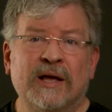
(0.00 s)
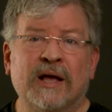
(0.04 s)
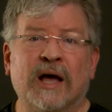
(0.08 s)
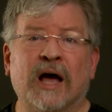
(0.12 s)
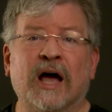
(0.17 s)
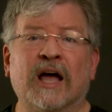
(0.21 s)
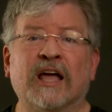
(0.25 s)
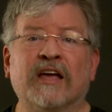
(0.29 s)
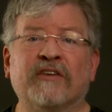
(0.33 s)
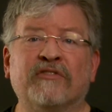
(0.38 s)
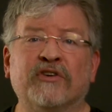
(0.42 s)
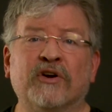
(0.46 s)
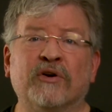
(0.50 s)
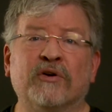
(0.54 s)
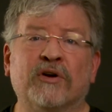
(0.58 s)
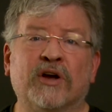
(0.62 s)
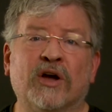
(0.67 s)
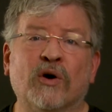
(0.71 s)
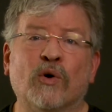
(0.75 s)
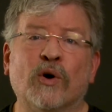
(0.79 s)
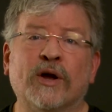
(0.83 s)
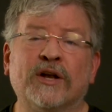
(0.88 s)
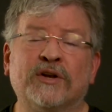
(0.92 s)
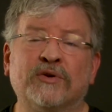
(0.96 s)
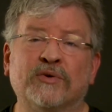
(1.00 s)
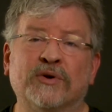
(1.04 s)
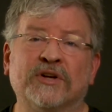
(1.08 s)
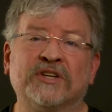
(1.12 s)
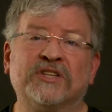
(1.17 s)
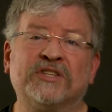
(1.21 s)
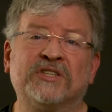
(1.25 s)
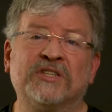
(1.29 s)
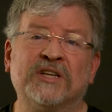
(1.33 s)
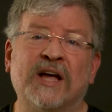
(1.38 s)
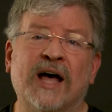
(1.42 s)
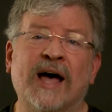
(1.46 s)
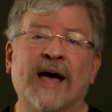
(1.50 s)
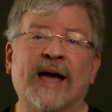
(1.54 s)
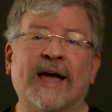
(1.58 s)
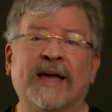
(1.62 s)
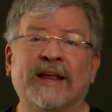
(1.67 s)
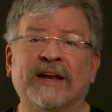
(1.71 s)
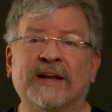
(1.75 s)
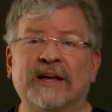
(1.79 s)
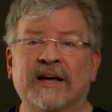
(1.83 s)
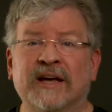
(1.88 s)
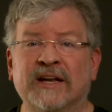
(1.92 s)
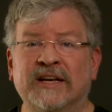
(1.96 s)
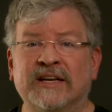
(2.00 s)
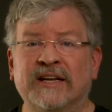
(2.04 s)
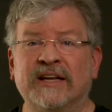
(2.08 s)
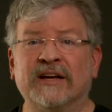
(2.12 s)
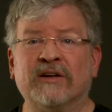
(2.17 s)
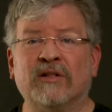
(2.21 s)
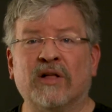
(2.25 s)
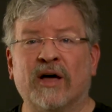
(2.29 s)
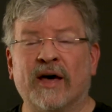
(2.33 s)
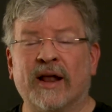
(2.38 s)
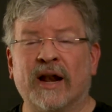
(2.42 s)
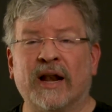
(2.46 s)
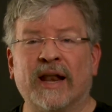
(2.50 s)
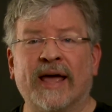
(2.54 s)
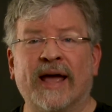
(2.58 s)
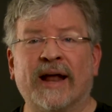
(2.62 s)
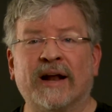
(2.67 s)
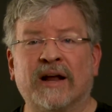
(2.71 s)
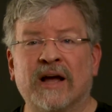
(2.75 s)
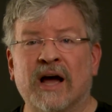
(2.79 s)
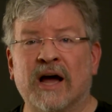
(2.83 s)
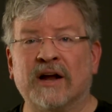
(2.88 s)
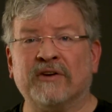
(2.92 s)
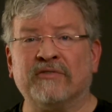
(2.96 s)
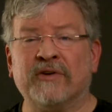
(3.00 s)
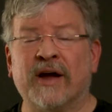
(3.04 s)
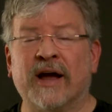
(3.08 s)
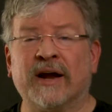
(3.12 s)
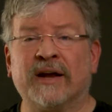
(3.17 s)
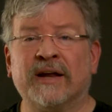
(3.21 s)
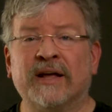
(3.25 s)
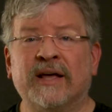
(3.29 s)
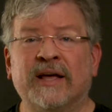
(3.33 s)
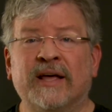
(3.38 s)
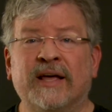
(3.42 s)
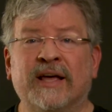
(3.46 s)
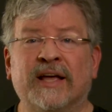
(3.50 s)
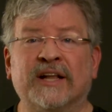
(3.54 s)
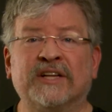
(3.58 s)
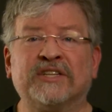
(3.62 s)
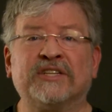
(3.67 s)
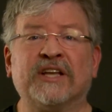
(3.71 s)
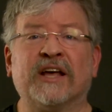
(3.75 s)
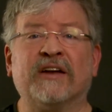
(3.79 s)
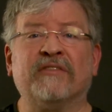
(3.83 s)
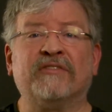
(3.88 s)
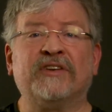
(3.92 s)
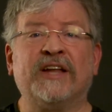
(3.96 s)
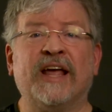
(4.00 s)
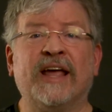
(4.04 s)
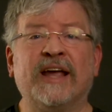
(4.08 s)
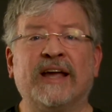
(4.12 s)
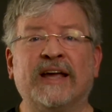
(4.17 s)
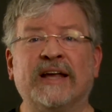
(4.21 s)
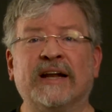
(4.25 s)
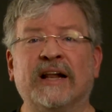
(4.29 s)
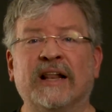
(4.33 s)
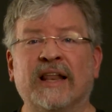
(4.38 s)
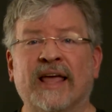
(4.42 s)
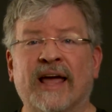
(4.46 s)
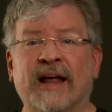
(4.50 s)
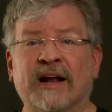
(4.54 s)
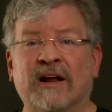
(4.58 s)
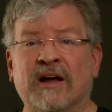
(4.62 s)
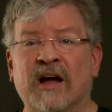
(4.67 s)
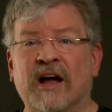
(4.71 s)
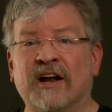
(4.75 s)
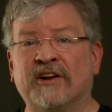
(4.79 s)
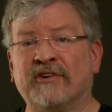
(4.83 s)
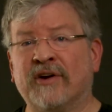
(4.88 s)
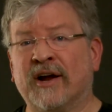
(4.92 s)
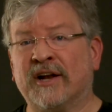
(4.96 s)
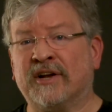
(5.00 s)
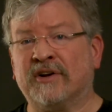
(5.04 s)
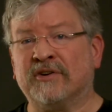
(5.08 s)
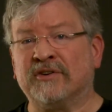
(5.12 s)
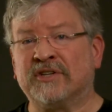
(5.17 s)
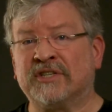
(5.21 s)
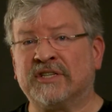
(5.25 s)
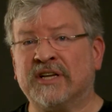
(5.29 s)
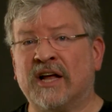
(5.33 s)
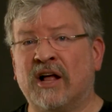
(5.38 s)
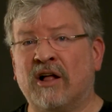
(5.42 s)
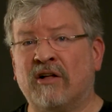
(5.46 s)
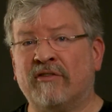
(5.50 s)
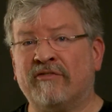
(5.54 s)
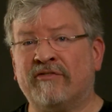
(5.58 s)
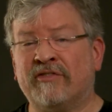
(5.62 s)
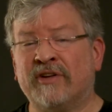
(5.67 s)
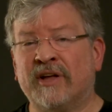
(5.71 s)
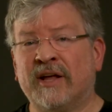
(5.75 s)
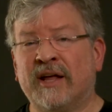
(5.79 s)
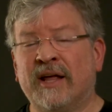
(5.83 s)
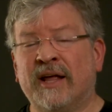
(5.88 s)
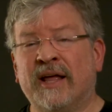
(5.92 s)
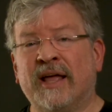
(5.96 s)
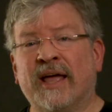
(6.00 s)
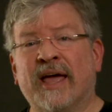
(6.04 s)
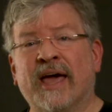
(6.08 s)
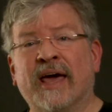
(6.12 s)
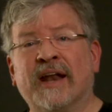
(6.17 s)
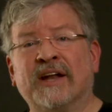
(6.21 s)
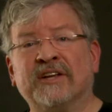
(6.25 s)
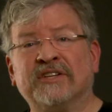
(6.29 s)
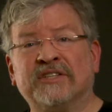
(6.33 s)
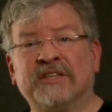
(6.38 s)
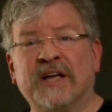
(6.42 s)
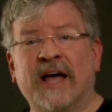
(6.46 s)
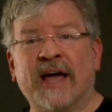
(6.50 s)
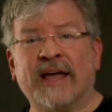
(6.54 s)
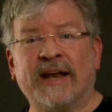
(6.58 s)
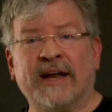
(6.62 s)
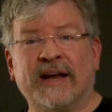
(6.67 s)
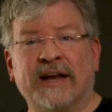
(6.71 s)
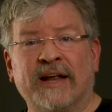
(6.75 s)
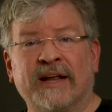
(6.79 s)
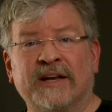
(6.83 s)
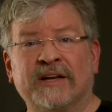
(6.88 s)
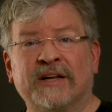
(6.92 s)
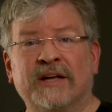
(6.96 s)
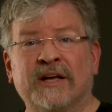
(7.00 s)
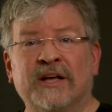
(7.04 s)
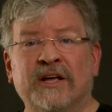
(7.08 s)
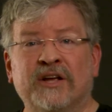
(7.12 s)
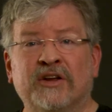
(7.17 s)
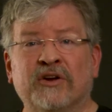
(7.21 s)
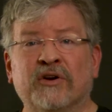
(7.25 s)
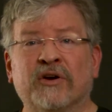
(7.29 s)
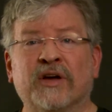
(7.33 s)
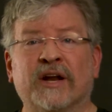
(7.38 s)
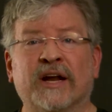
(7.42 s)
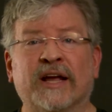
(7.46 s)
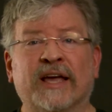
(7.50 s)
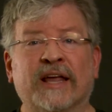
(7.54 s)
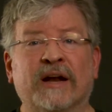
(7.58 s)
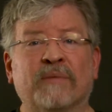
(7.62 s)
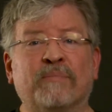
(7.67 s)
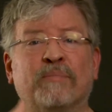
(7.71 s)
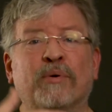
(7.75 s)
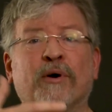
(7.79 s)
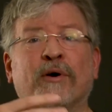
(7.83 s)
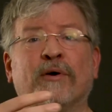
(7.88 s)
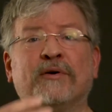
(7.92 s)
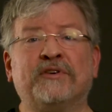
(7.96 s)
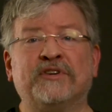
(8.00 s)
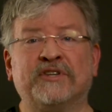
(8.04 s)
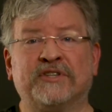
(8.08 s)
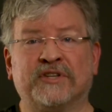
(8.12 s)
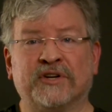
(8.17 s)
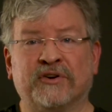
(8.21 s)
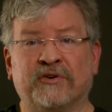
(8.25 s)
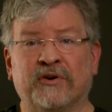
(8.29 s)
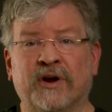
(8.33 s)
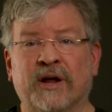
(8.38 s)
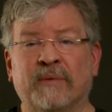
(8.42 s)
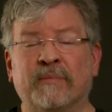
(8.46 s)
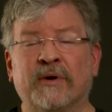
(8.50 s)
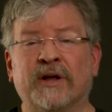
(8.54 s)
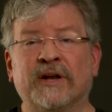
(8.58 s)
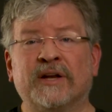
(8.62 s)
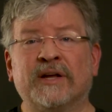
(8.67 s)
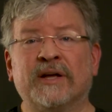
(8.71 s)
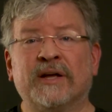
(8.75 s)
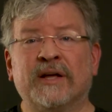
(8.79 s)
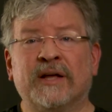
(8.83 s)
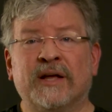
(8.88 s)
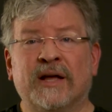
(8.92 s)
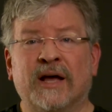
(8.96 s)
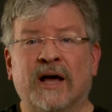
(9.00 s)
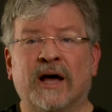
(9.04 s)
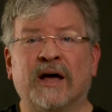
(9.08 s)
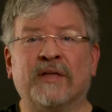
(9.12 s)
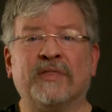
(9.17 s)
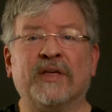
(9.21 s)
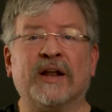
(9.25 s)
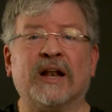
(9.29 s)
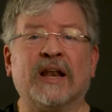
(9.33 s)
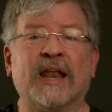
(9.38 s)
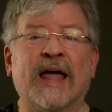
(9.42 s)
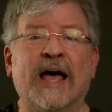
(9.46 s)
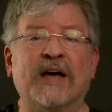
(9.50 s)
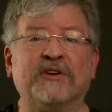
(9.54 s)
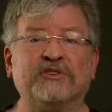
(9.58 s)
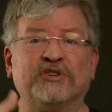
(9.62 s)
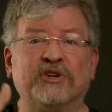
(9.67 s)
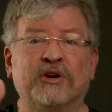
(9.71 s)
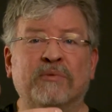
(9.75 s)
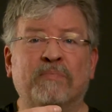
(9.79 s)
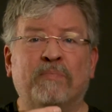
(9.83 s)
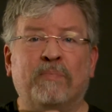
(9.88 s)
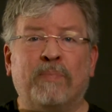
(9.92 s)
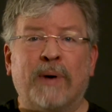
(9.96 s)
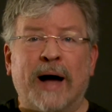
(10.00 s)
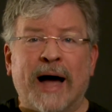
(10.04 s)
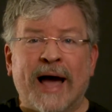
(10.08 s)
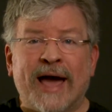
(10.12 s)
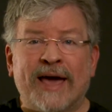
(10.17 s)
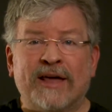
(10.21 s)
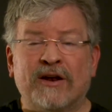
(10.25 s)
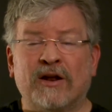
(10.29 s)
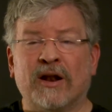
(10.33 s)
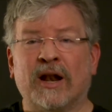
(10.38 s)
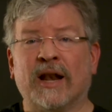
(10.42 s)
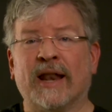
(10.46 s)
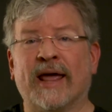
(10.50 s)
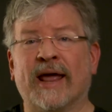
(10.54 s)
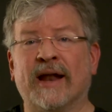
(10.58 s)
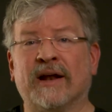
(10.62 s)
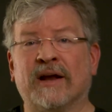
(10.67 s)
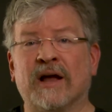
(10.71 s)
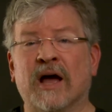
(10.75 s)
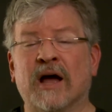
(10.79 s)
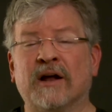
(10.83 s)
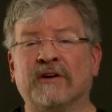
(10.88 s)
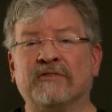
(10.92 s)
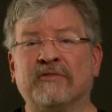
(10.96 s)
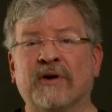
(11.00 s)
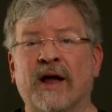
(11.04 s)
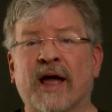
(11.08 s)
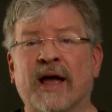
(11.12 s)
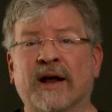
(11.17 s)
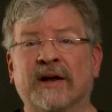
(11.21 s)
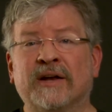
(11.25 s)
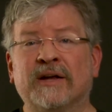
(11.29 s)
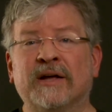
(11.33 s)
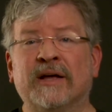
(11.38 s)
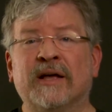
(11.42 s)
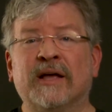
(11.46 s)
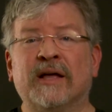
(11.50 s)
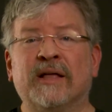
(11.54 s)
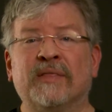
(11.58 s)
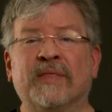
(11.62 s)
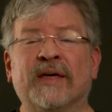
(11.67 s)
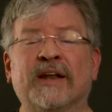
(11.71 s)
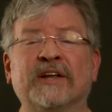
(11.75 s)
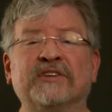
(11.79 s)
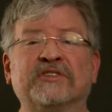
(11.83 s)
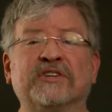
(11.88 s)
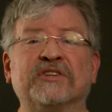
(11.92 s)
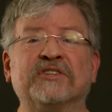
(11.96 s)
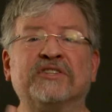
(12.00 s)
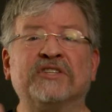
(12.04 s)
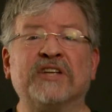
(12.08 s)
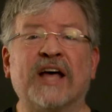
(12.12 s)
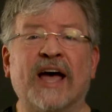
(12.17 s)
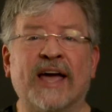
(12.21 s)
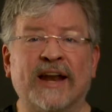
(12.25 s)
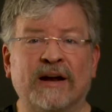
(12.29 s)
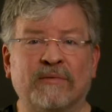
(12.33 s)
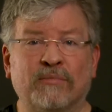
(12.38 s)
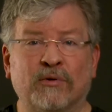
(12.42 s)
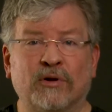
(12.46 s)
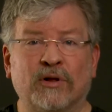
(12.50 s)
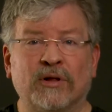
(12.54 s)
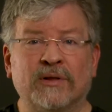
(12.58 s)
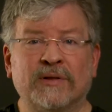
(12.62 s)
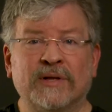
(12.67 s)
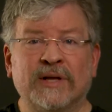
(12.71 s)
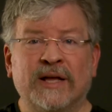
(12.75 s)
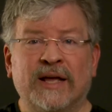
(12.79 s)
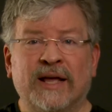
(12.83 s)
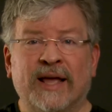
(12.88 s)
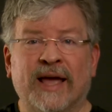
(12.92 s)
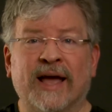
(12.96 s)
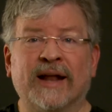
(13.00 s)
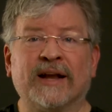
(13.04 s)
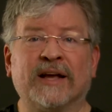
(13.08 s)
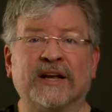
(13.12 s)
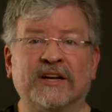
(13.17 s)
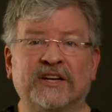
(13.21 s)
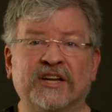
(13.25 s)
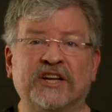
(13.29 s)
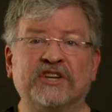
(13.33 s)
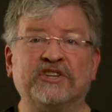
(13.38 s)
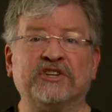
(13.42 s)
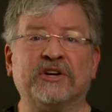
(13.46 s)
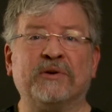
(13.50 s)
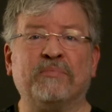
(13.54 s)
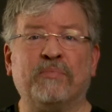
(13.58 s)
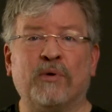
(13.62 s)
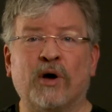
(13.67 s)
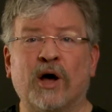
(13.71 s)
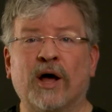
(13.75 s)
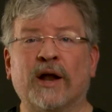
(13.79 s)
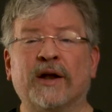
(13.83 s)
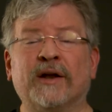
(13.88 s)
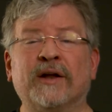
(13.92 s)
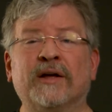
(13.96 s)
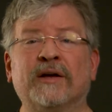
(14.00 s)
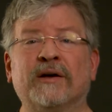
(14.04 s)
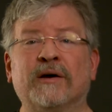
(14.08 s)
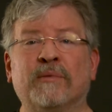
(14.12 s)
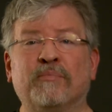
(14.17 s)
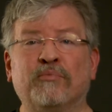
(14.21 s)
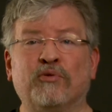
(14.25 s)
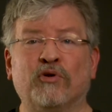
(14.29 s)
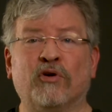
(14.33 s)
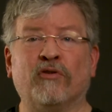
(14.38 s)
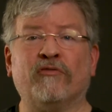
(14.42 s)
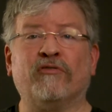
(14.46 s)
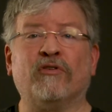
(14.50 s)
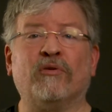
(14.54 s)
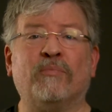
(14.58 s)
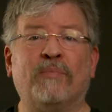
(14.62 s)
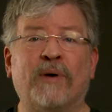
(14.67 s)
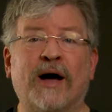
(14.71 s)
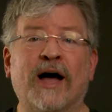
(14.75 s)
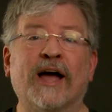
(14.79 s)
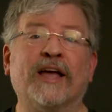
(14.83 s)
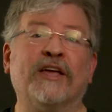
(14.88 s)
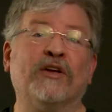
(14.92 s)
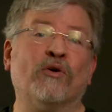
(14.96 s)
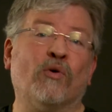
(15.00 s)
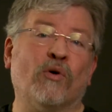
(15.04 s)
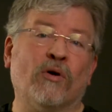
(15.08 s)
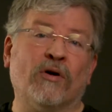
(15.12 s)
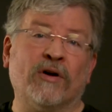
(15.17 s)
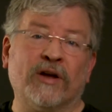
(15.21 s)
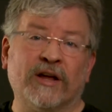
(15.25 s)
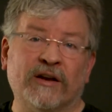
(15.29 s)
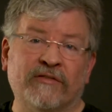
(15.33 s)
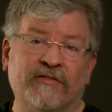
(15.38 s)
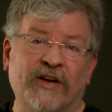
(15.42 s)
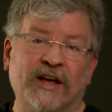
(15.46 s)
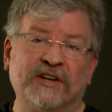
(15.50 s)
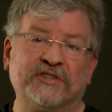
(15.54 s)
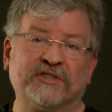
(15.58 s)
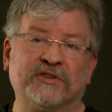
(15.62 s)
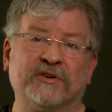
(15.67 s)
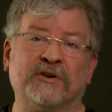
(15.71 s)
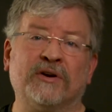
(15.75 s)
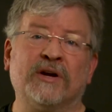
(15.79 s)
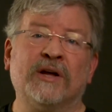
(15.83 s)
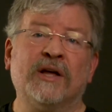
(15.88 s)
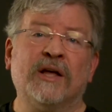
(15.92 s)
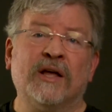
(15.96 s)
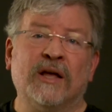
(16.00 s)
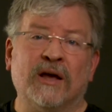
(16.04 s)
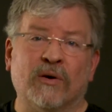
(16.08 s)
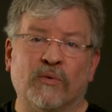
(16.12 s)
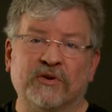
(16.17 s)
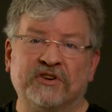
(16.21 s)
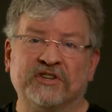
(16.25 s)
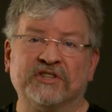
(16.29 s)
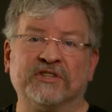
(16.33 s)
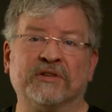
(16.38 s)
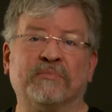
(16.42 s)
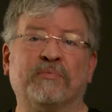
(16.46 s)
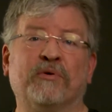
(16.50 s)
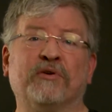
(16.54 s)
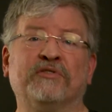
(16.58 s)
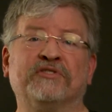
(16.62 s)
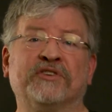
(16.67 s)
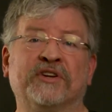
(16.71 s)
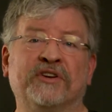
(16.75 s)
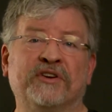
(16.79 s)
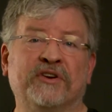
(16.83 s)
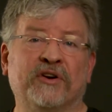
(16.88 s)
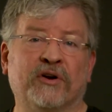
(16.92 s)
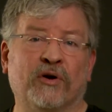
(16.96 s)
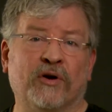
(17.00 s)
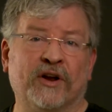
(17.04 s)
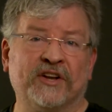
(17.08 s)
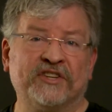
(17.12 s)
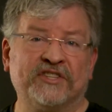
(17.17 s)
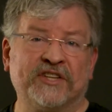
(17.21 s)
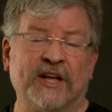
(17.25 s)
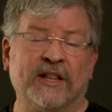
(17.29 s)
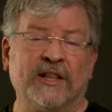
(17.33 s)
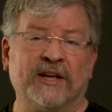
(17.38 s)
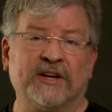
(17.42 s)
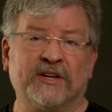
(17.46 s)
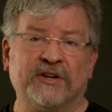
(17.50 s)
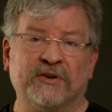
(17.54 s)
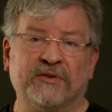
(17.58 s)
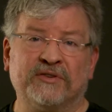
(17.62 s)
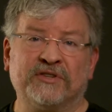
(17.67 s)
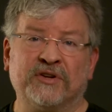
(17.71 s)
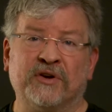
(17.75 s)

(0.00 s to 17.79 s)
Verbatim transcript: Uh, if you're going to assign a deal on a land contract, instead of taking a land contract yourself and assigning it, you're going to get a purchase agreement uh, that allows you to buy it on a land contract that is assignable and contingent upon approval by your investor, which is the person you're going to sell it to.